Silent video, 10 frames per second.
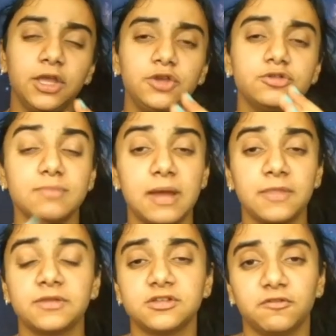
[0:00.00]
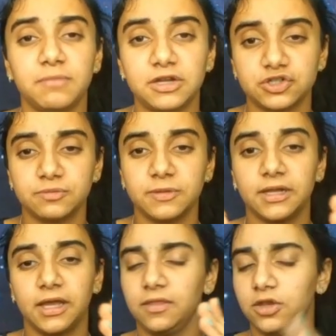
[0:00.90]
use methods of measurement,
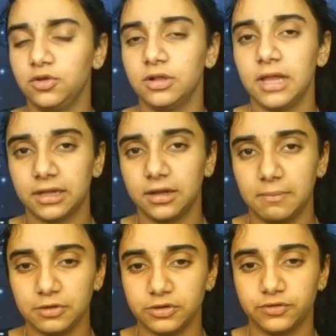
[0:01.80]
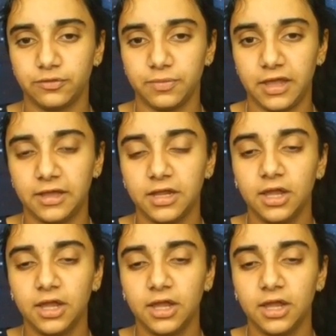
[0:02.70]
and then you collect numbers from that.